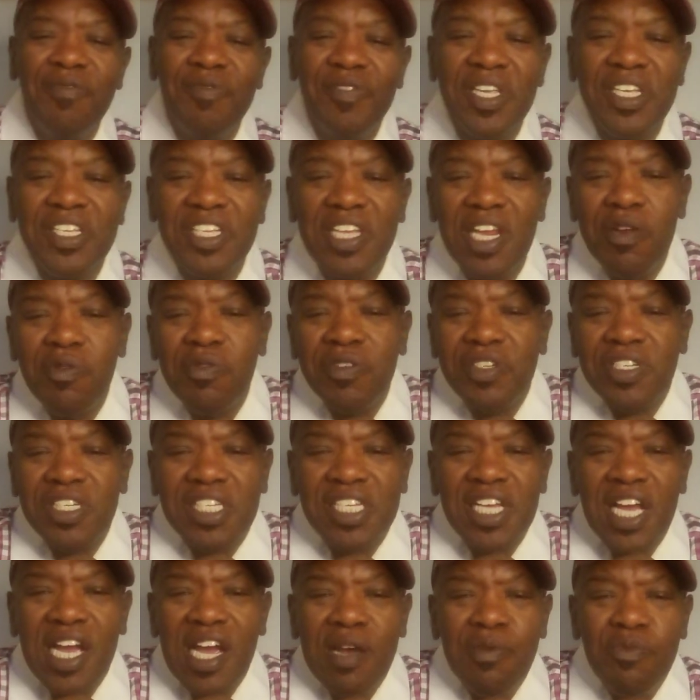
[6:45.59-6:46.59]
Let's say there was a
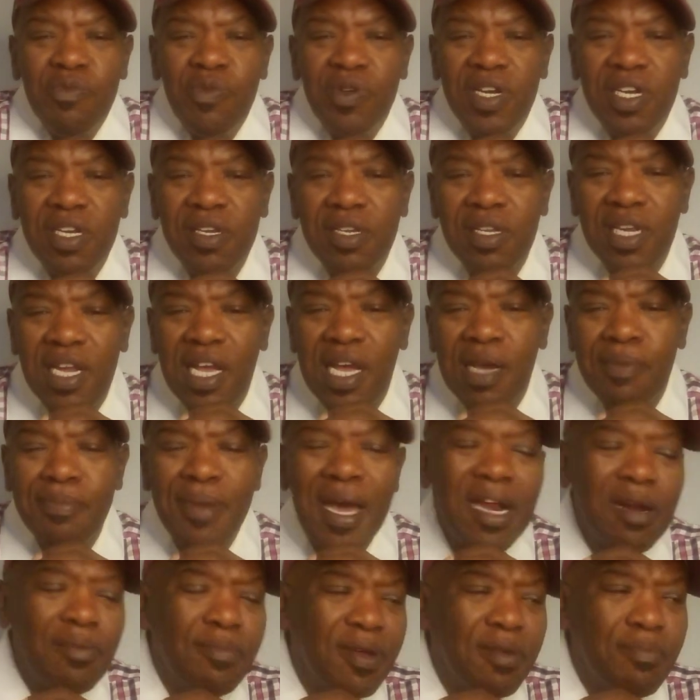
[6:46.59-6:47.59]
time when I
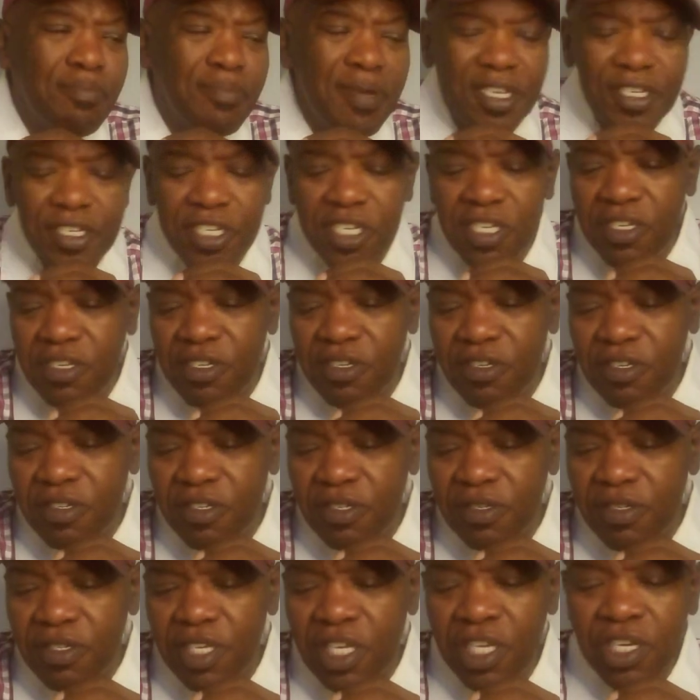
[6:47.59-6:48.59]
might have been busy
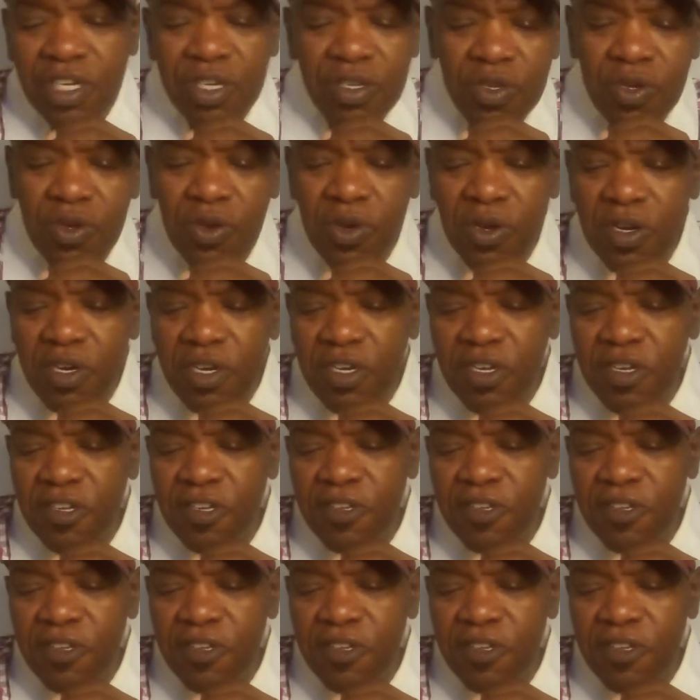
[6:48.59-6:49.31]
in New York,